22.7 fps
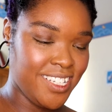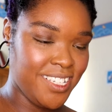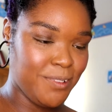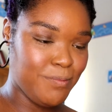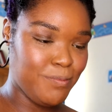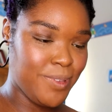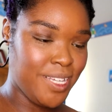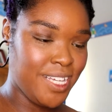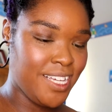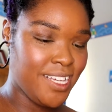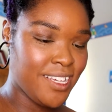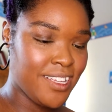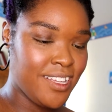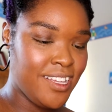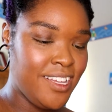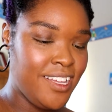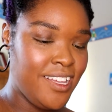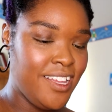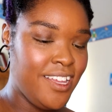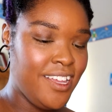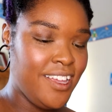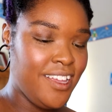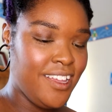of kickback.
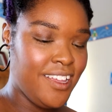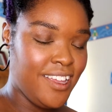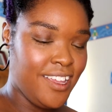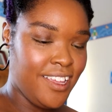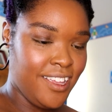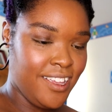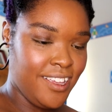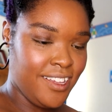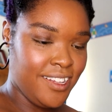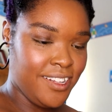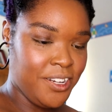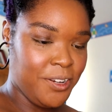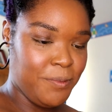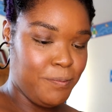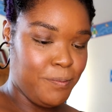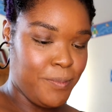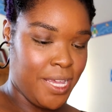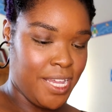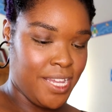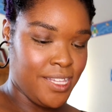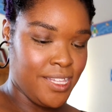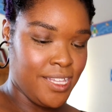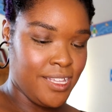And they're
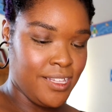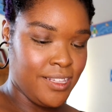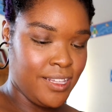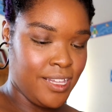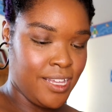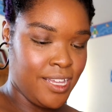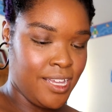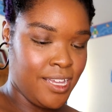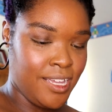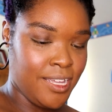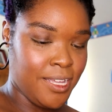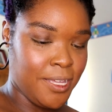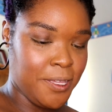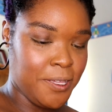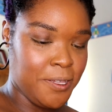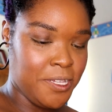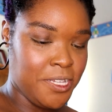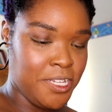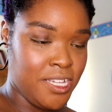mainly like